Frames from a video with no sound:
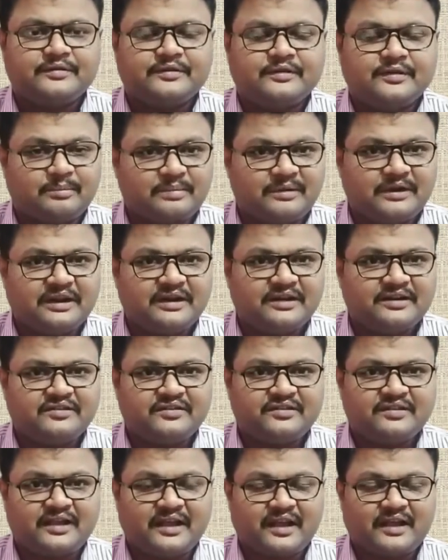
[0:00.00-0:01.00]
The
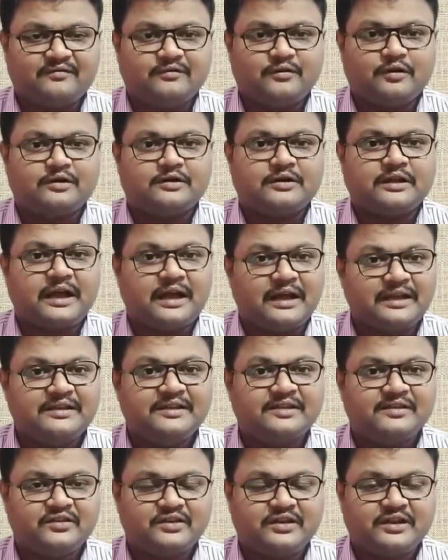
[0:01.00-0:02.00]
plants have got
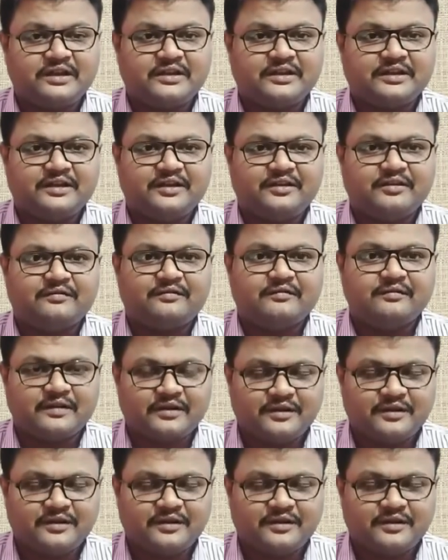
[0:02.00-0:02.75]
highest category of